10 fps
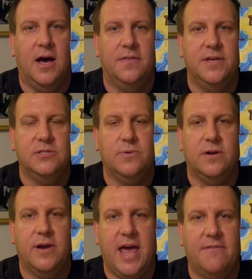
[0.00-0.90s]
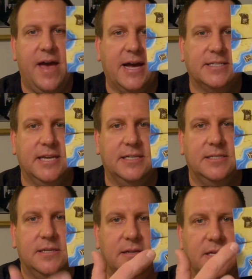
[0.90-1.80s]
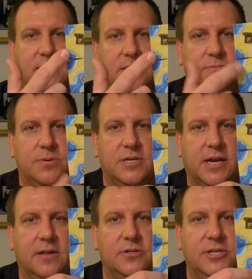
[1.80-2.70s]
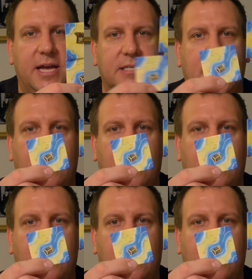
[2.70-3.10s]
This, we don't have access to this particular chest.